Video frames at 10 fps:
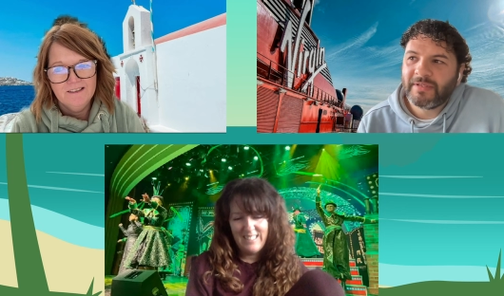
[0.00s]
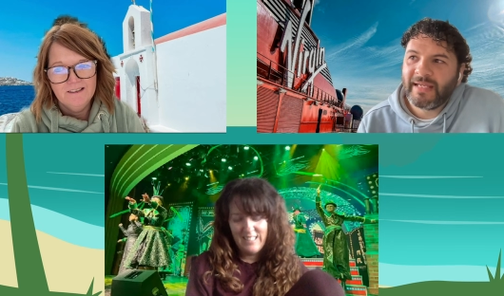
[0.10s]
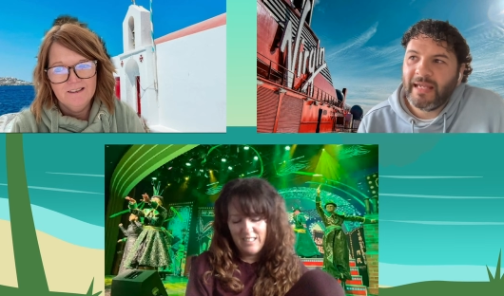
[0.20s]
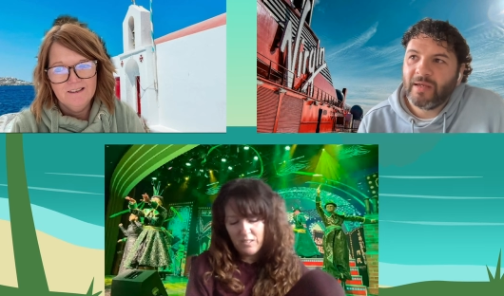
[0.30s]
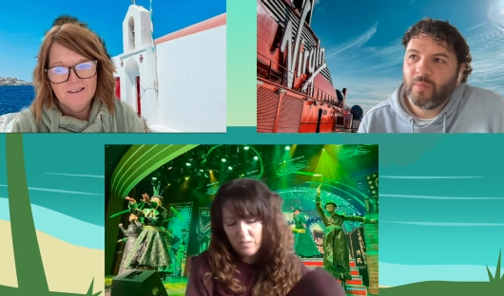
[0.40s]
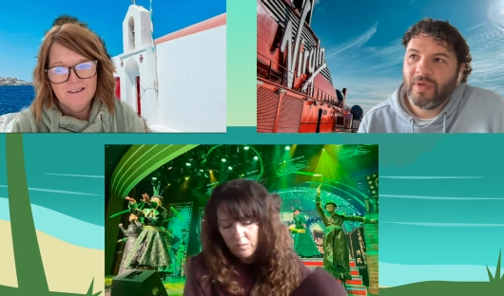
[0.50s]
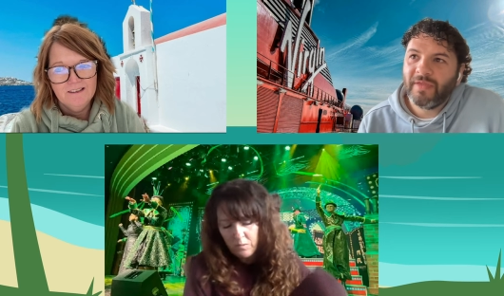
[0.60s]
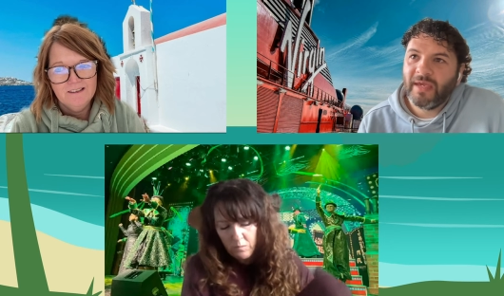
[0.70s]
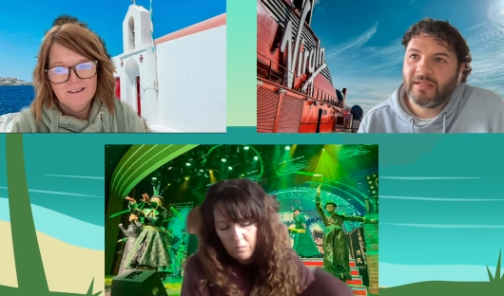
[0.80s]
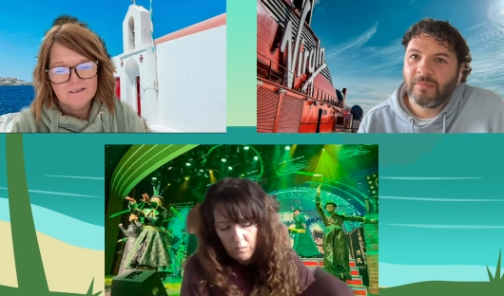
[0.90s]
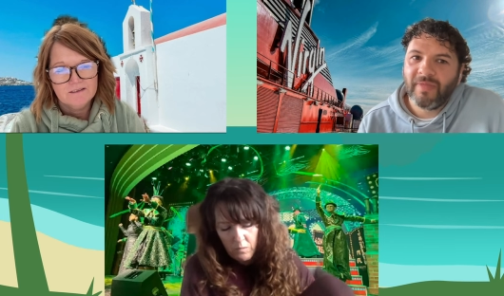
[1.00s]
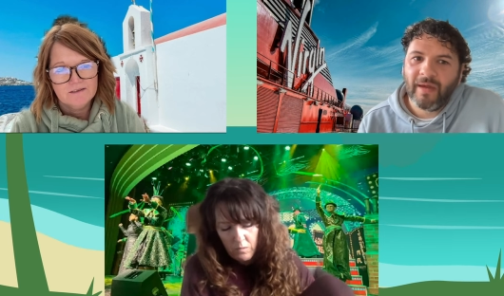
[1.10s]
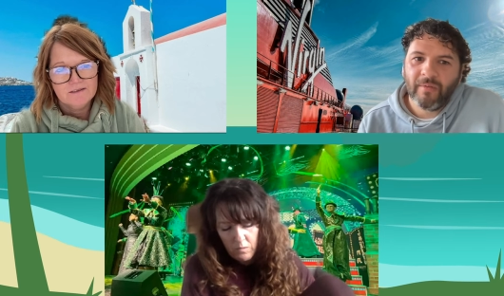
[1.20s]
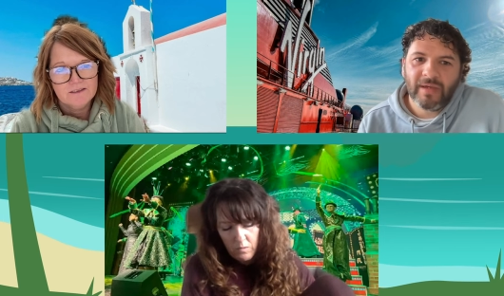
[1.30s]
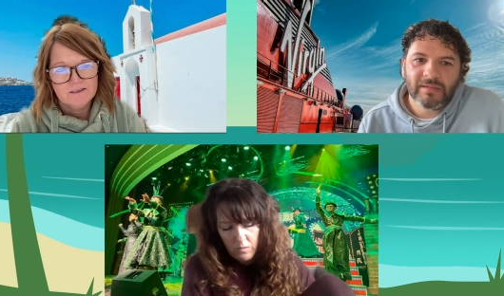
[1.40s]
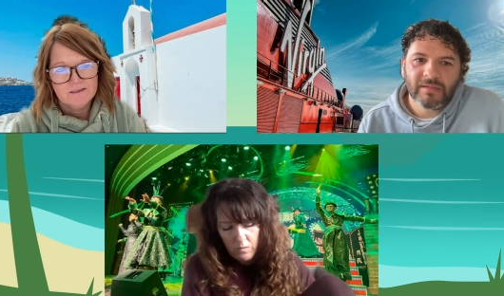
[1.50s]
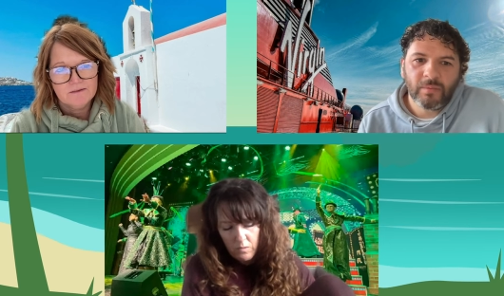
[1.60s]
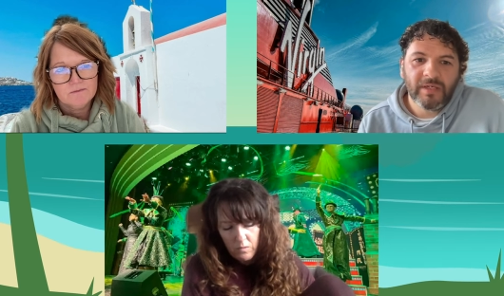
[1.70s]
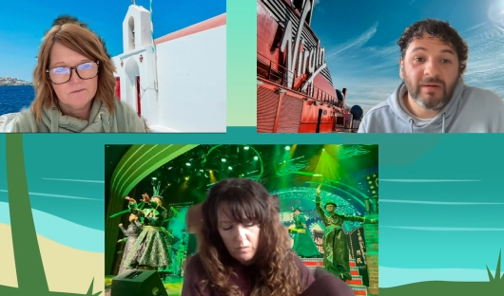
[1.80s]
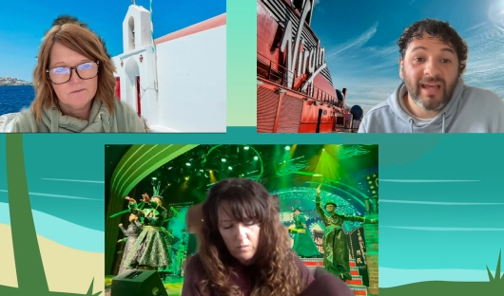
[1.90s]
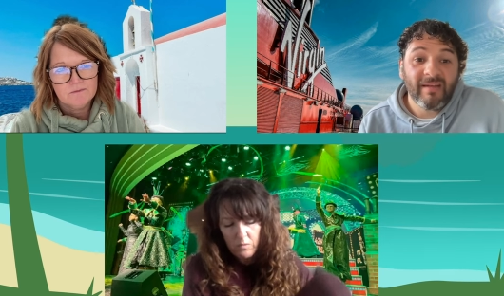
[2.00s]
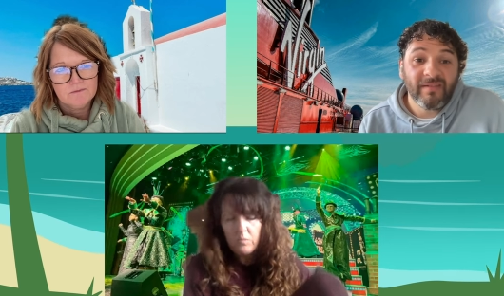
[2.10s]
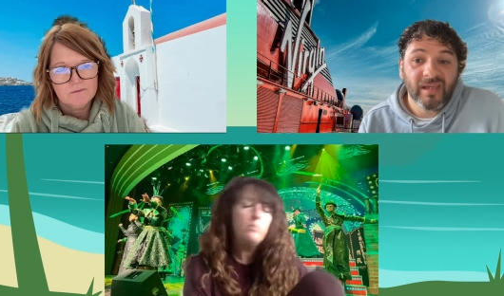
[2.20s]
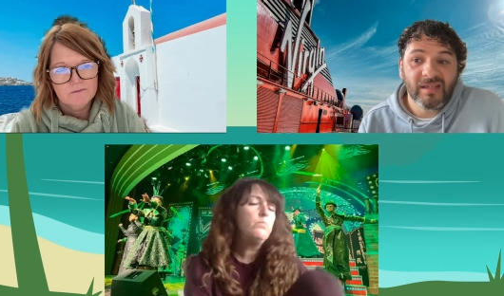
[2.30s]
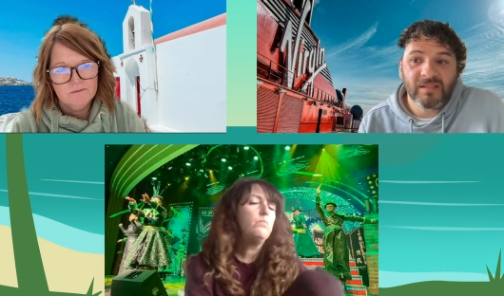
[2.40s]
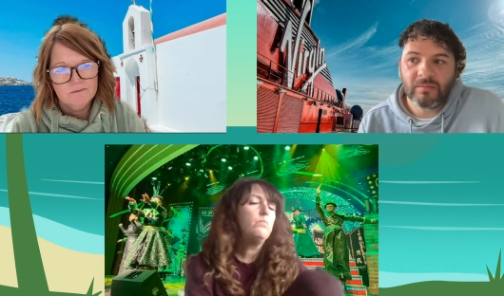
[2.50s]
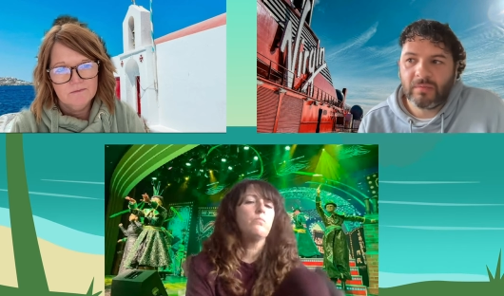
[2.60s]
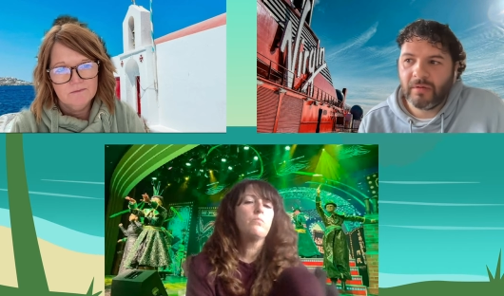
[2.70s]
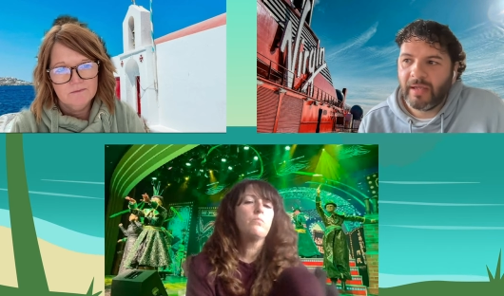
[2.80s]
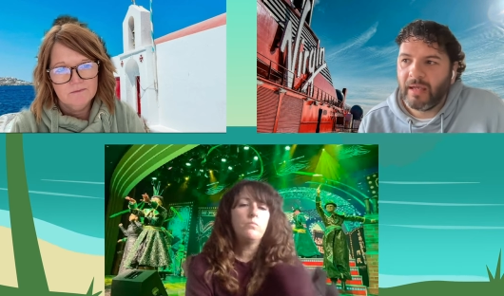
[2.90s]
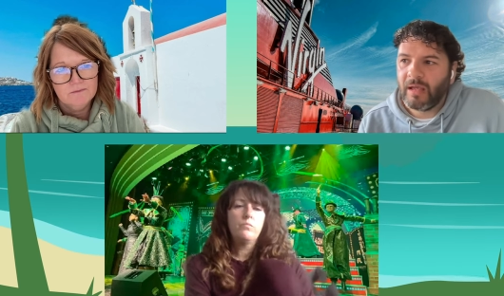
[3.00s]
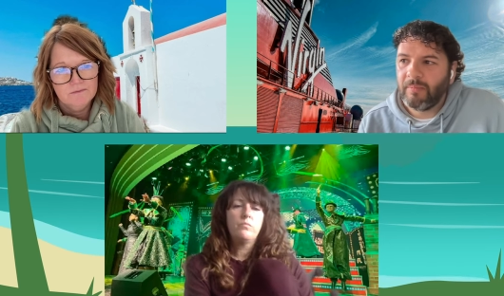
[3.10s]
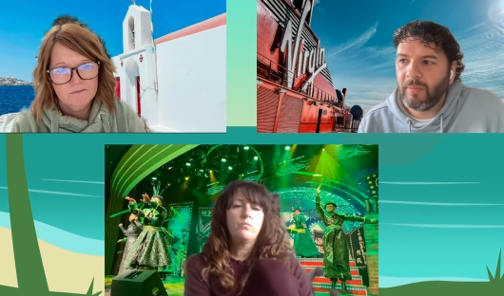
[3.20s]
Speaker 1: though about sailing with kids and without kids, because we don't have kids.